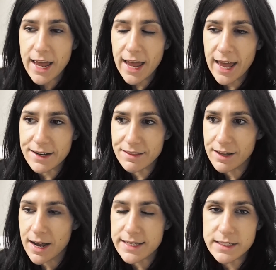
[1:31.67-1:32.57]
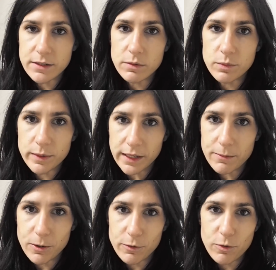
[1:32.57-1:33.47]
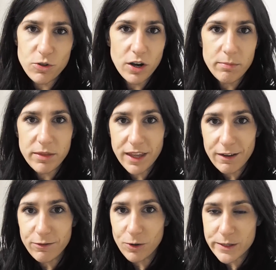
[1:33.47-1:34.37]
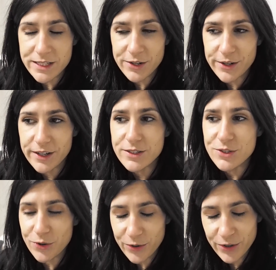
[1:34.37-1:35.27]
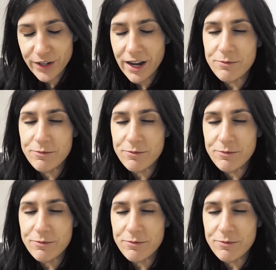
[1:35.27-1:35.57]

and the guys did a really beautiful beautiful job. The floors look so good.